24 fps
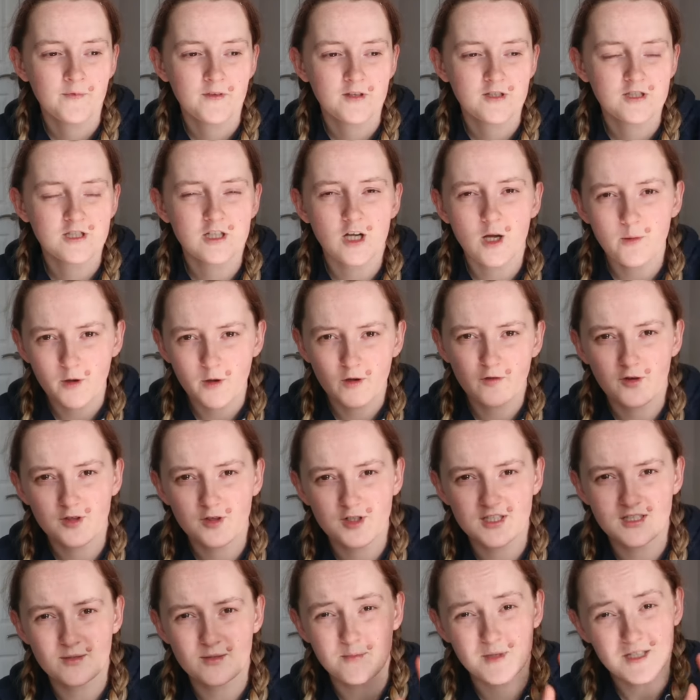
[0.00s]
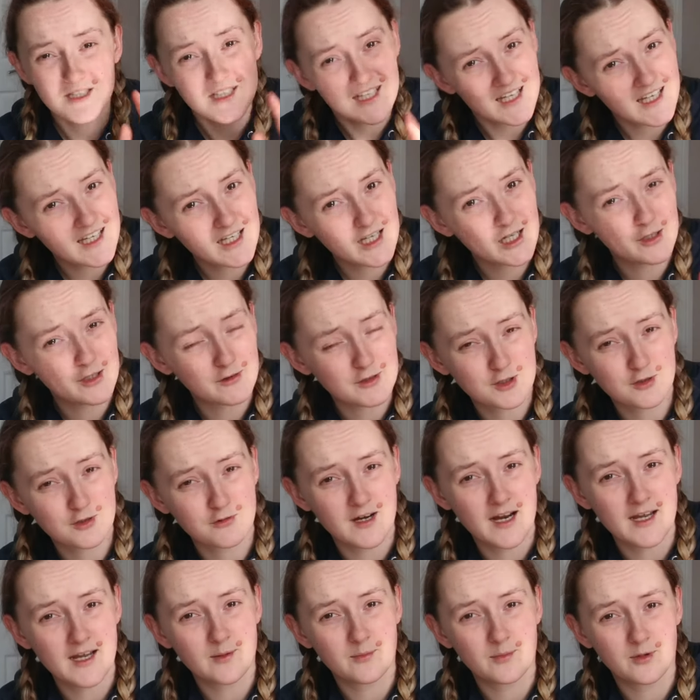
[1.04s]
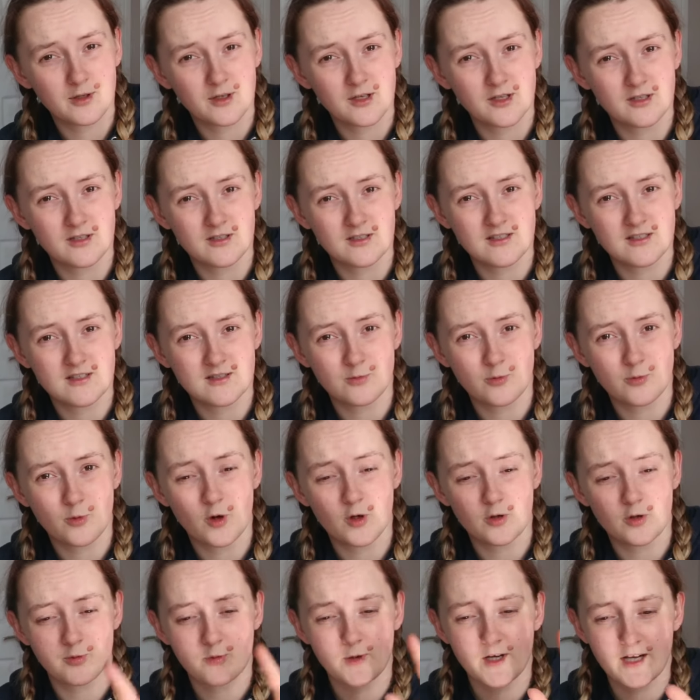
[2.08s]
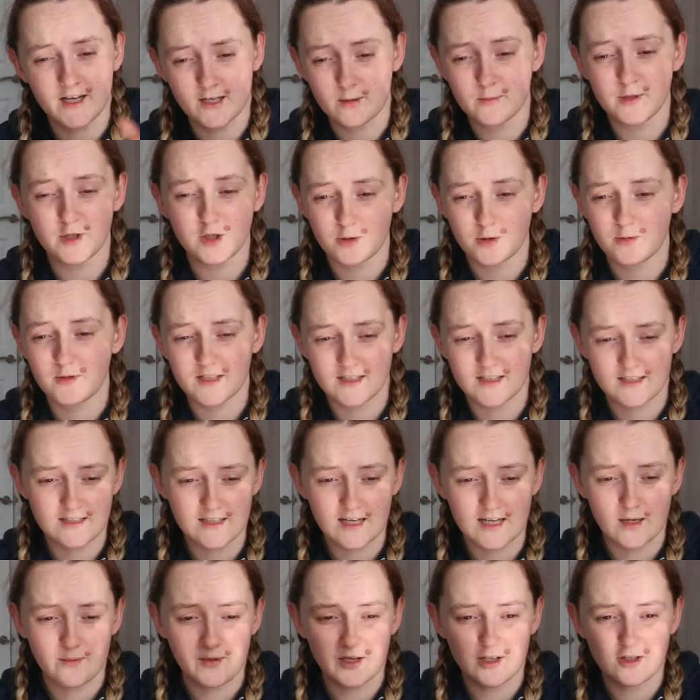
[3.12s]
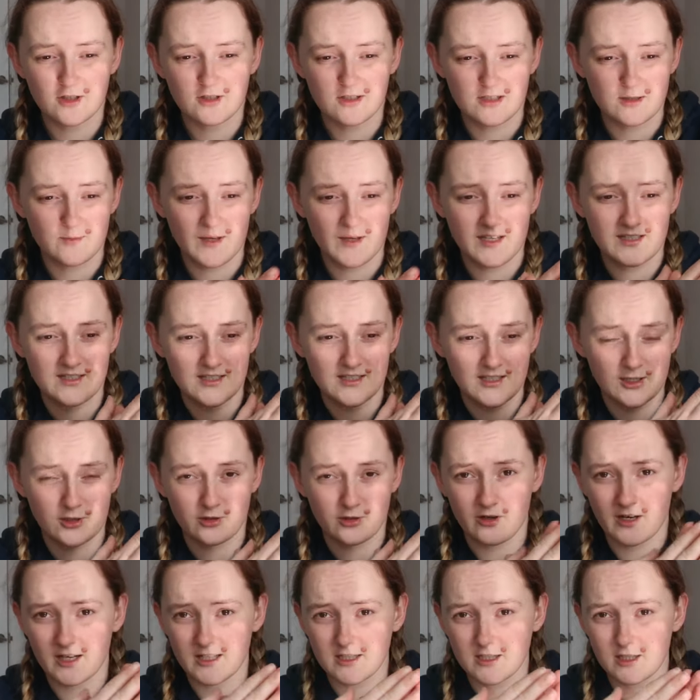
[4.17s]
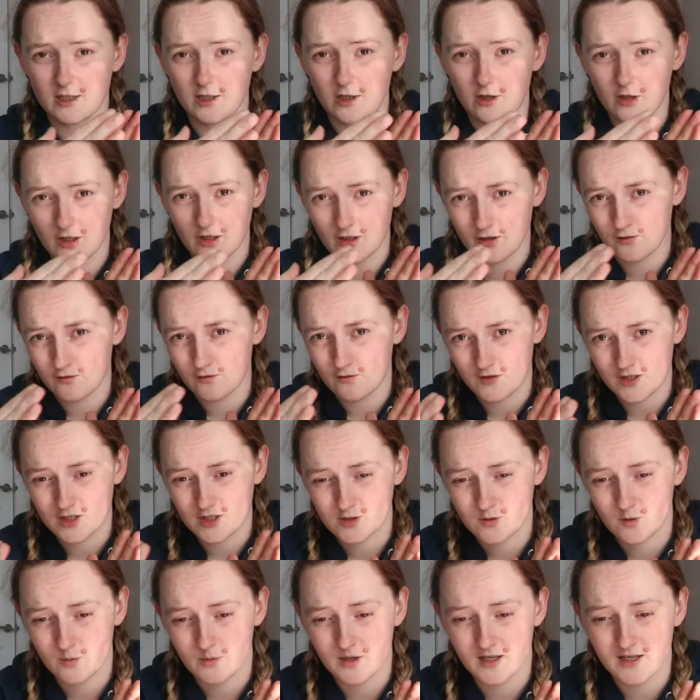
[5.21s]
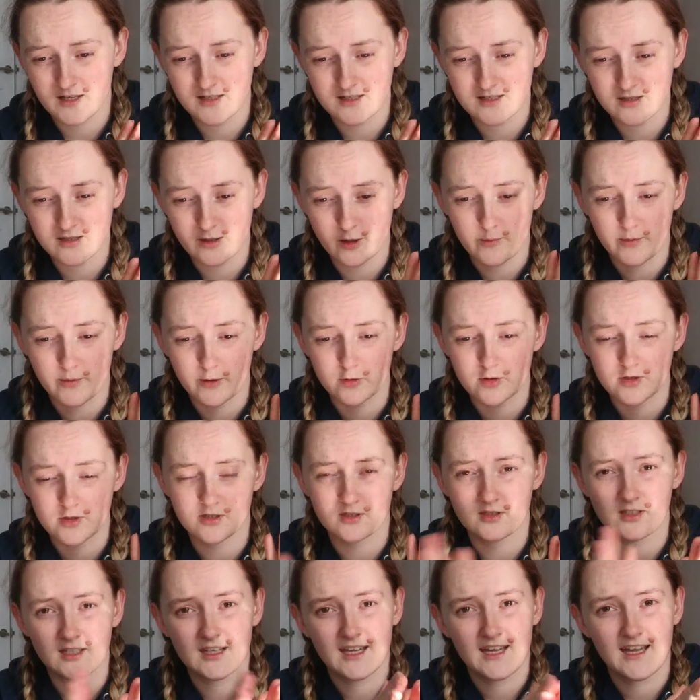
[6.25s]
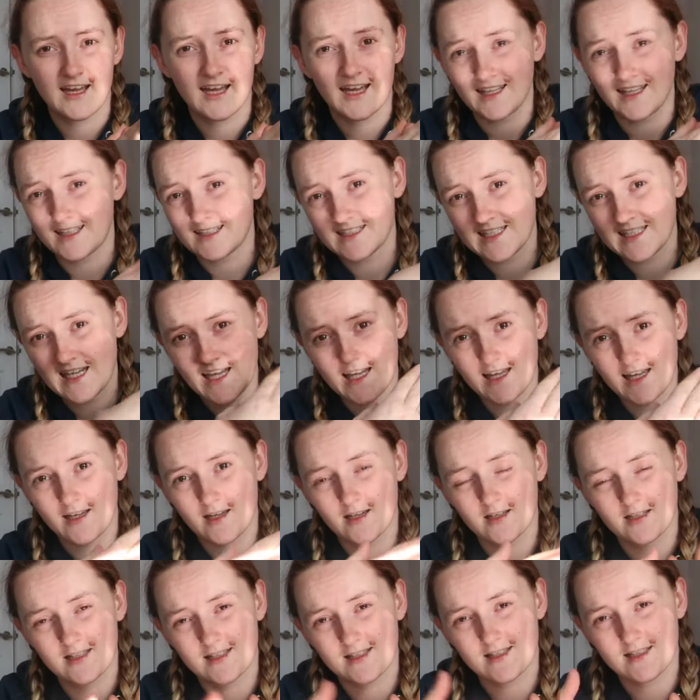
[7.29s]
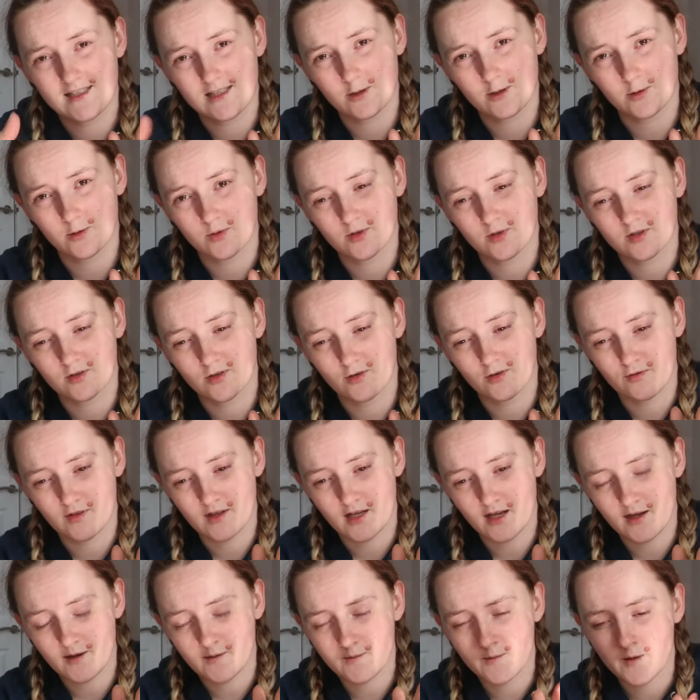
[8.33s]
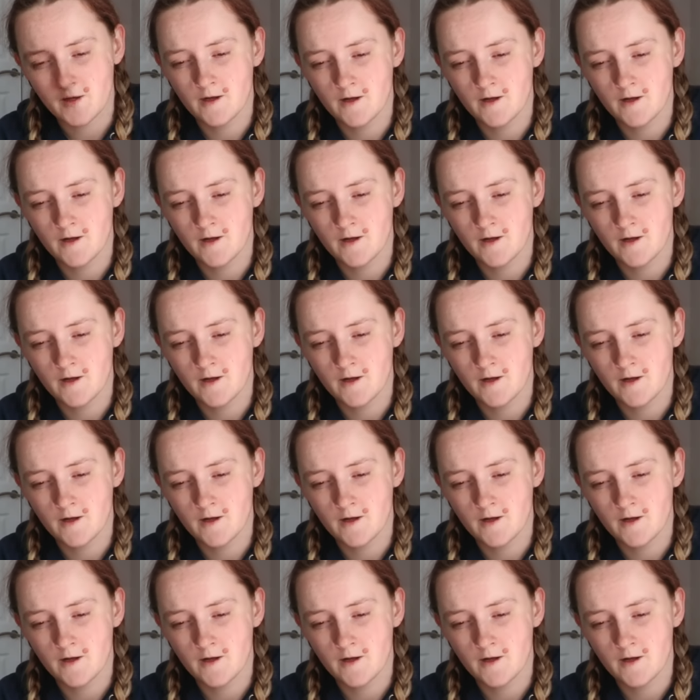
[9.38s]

Slow-mo footage in particular is great, because what we're going to be doing as an animation is basically trying to look at the fish swimming in slow motion and take stills of that.